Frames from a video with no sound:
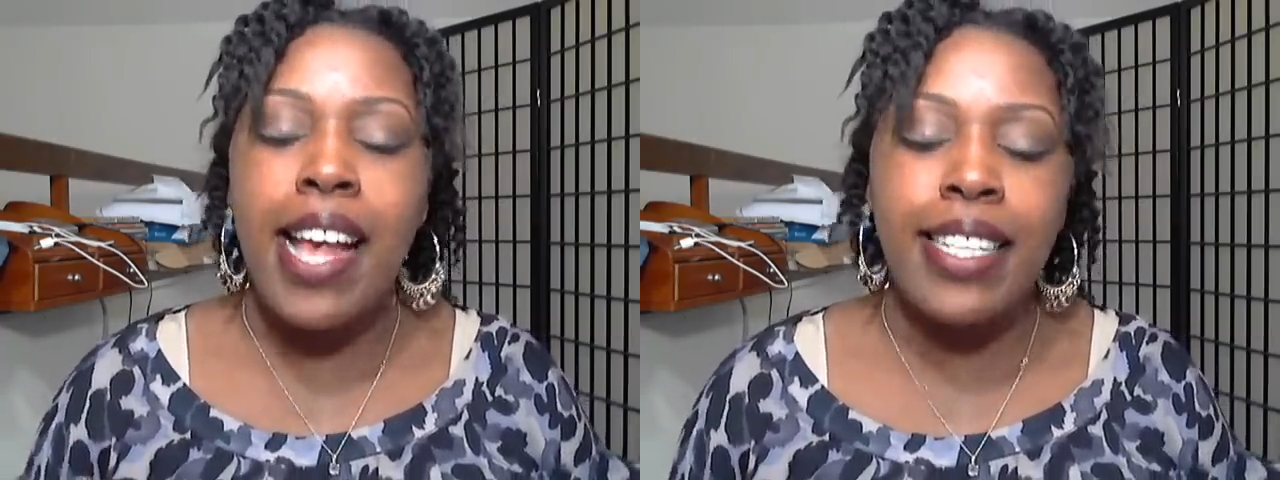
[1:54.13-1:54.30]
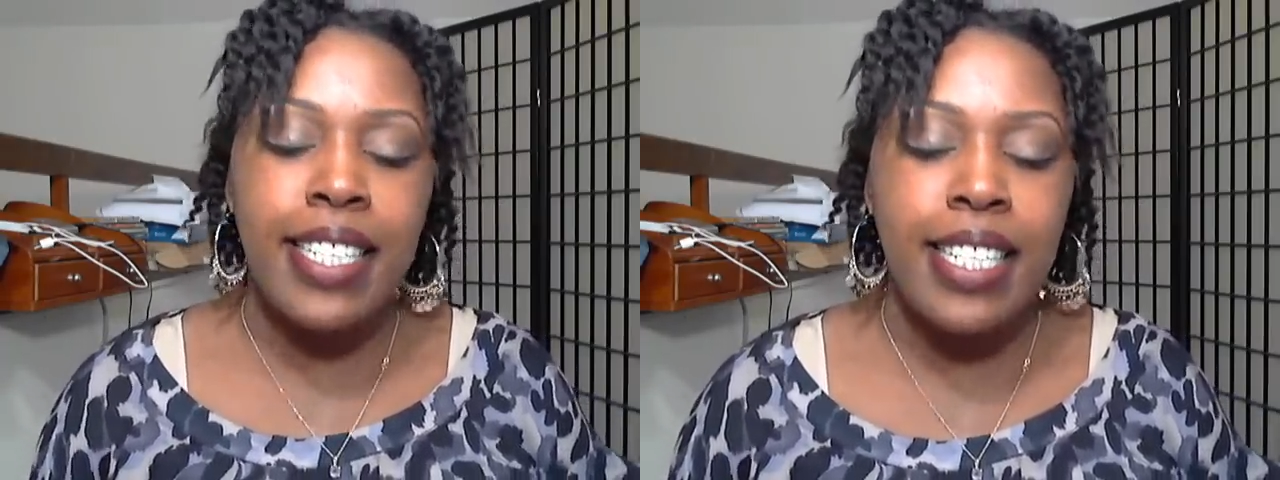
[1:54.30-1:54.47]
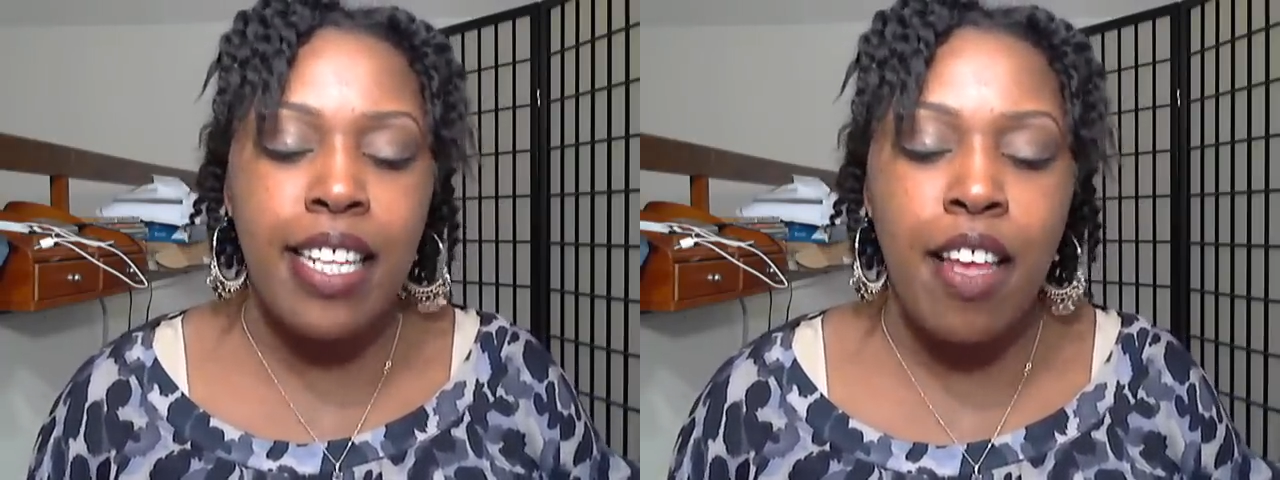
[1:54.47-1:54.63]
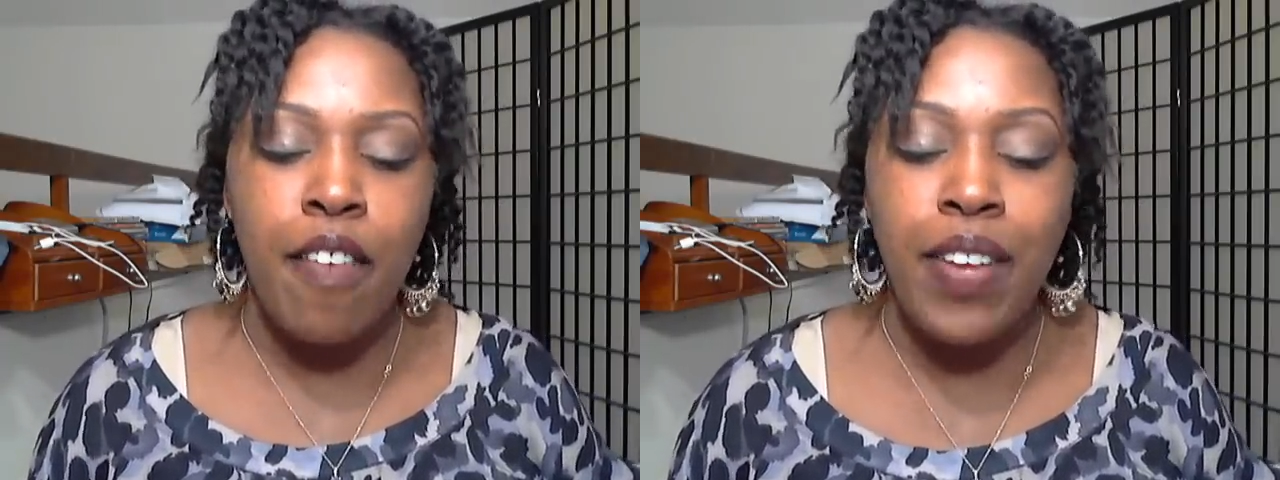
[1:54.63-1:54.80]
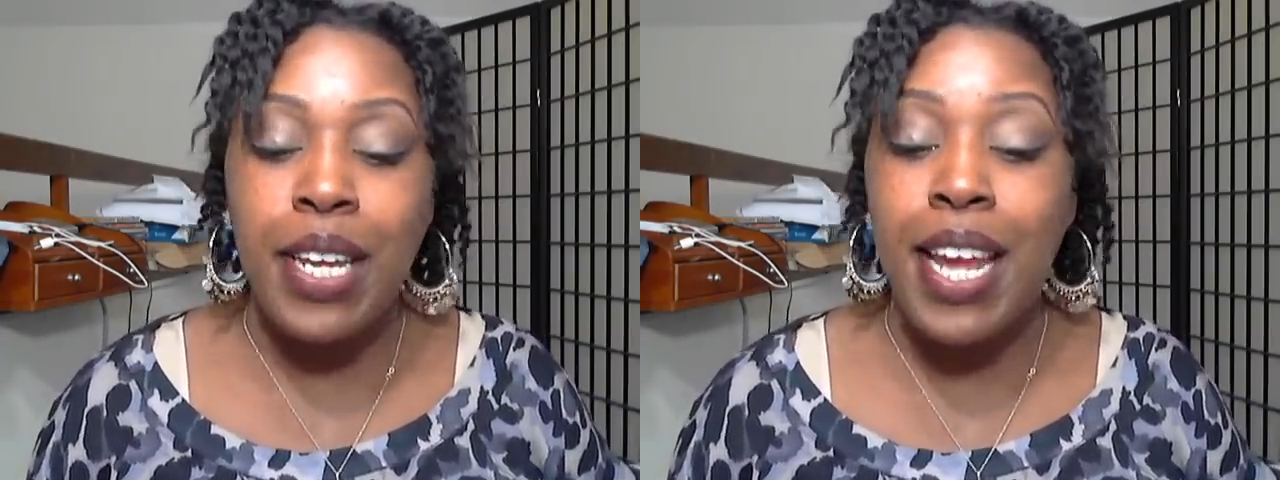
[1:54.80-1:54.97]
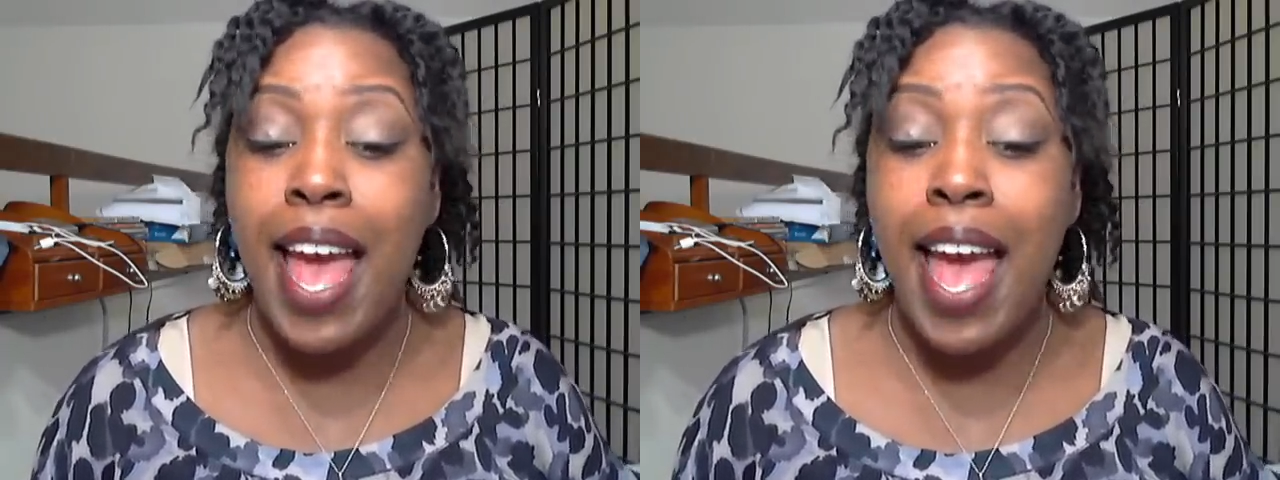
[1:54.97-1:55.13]
as if
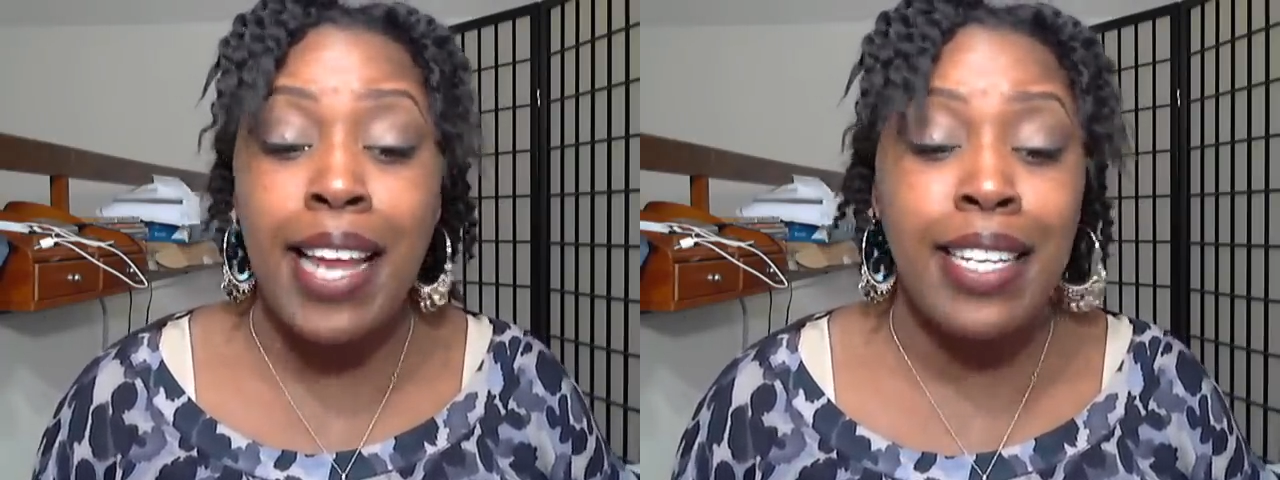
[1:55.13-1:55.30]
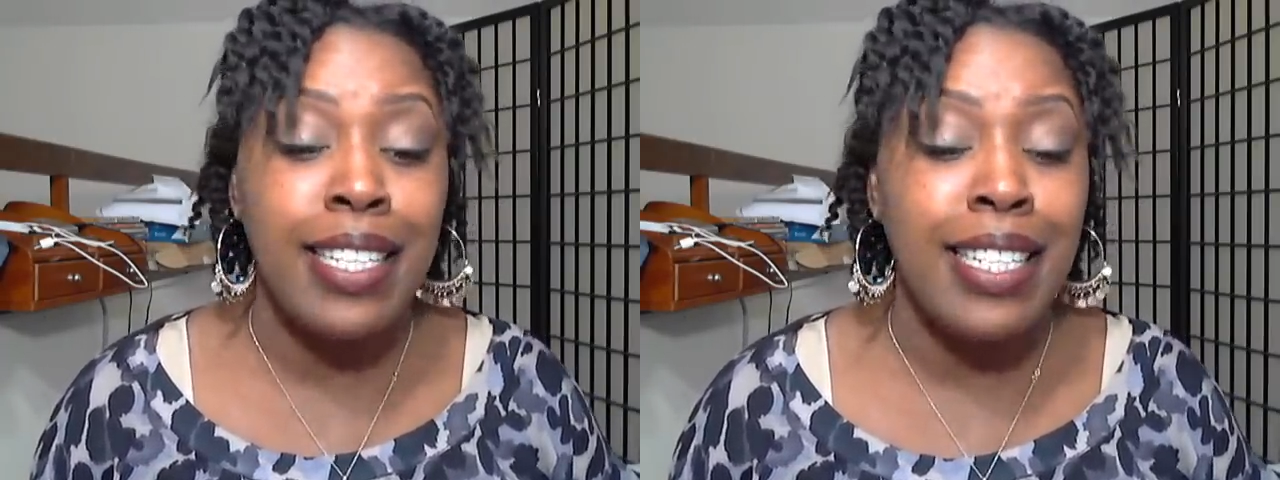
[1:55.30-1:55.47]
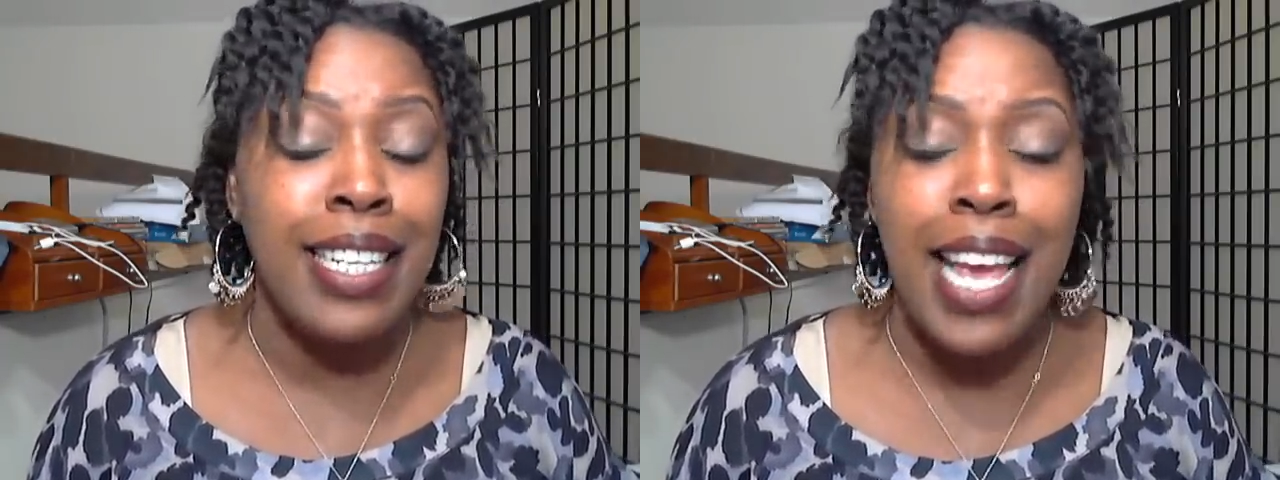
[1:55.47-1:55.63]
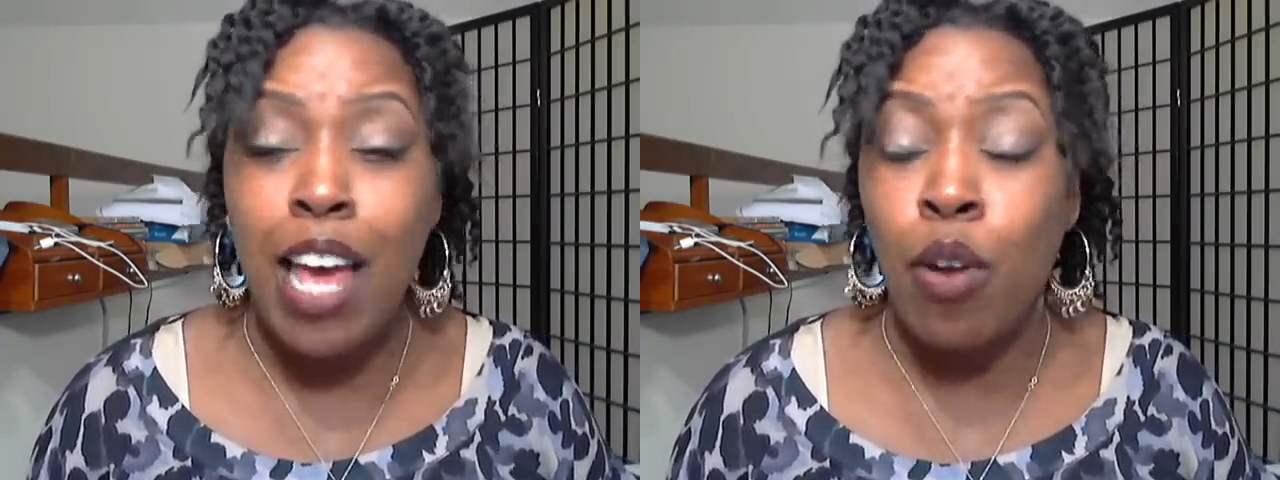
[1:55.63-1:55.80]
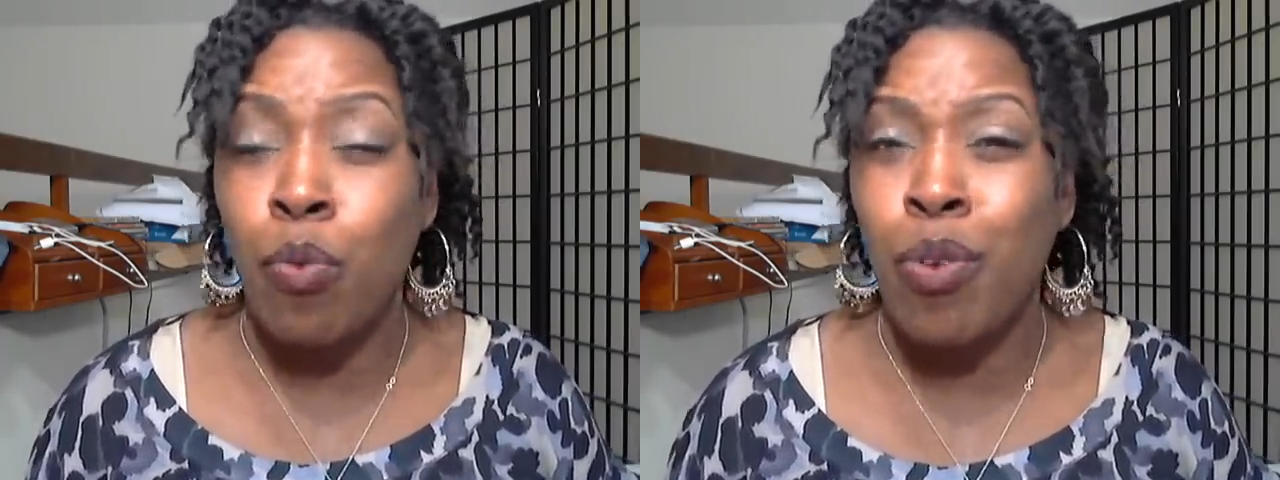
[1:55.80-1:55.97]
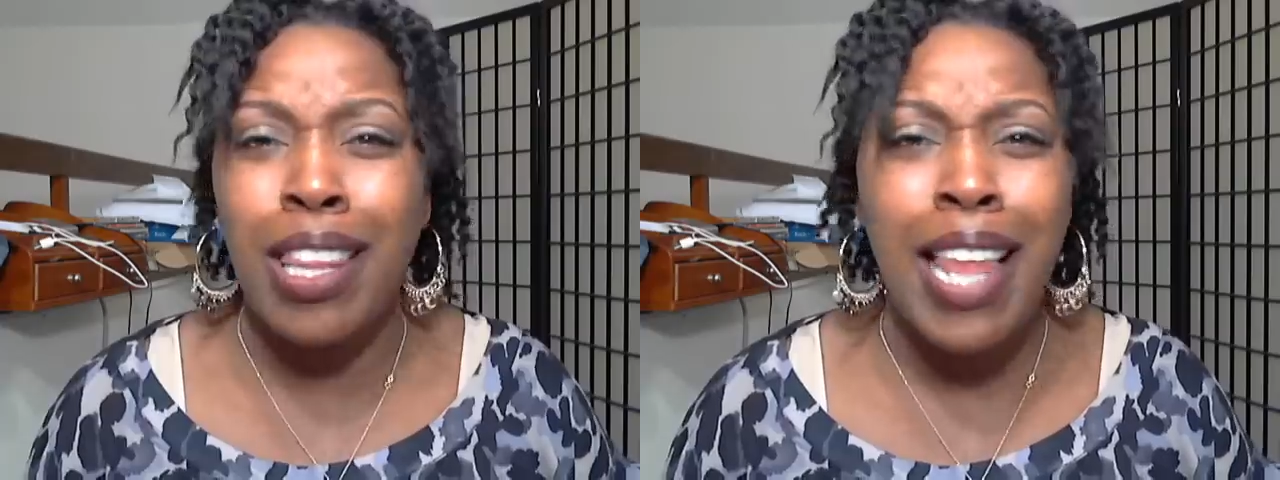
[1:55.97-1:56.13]
he hadn't
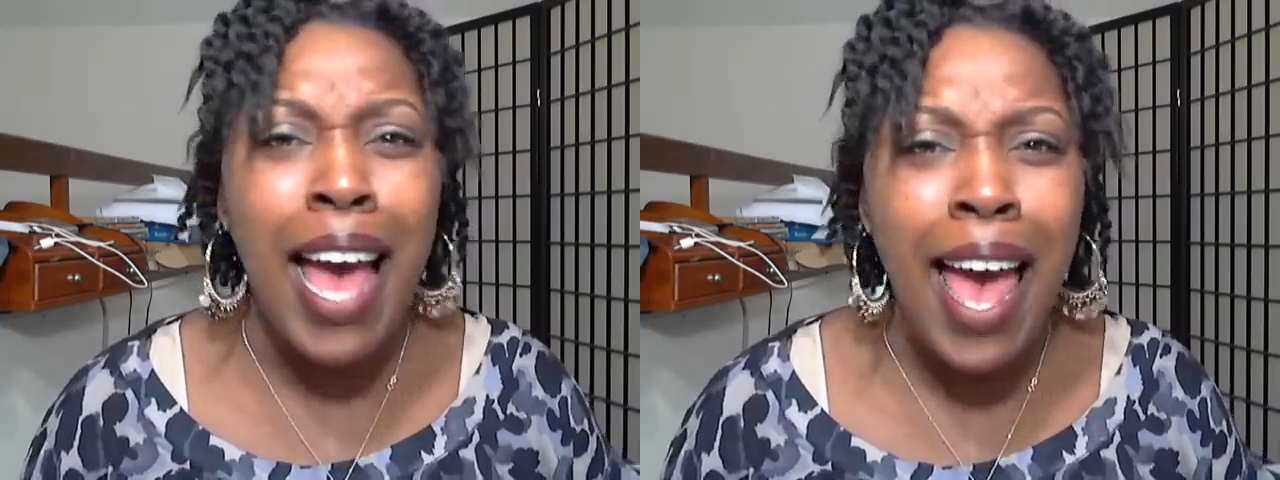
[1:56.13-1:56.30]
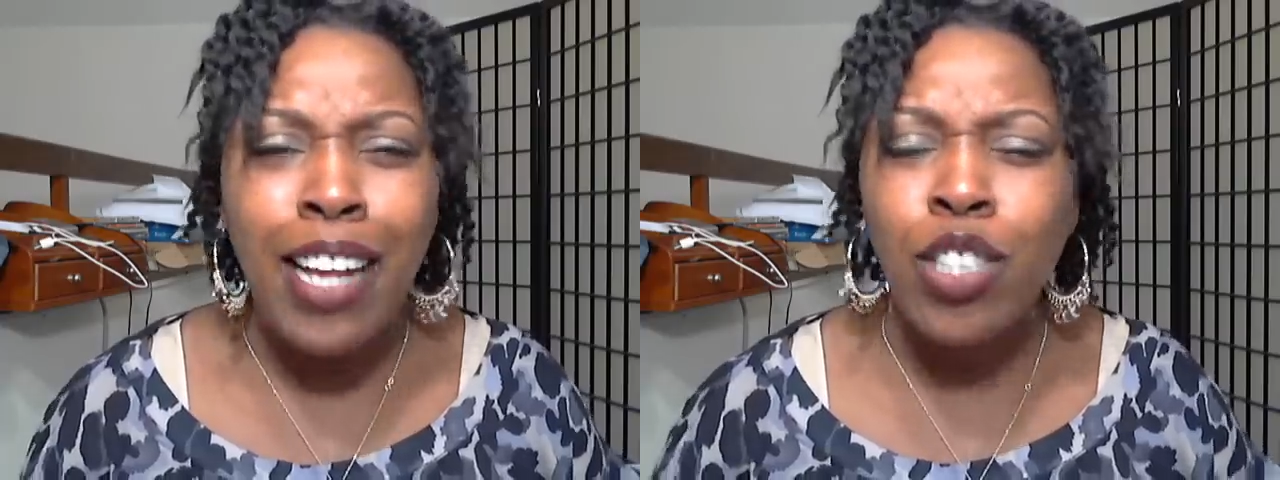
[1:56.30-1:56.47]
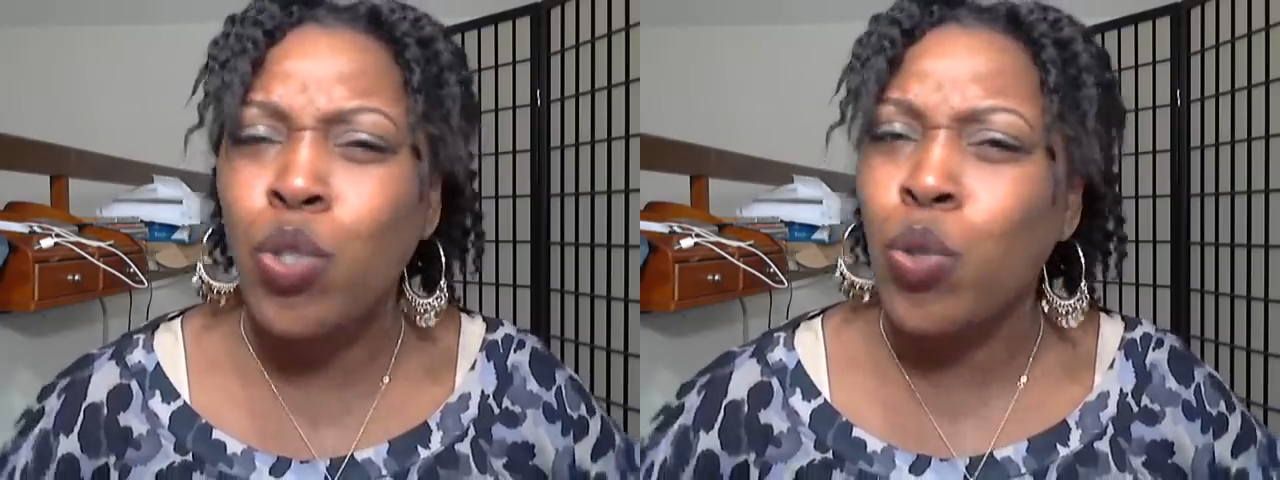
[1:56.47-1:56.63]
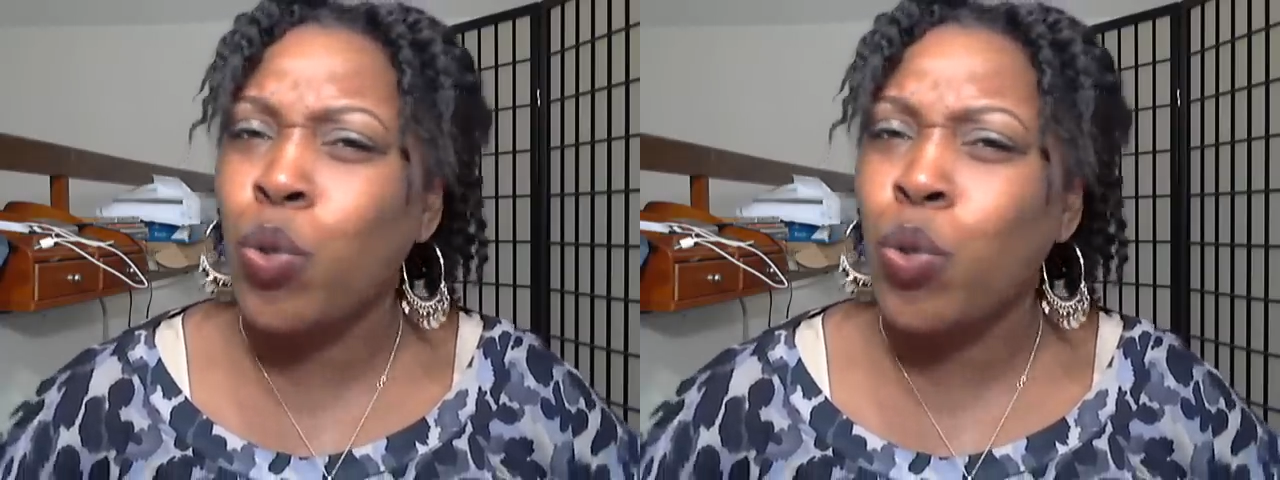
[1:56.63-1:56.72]
yet relaxed,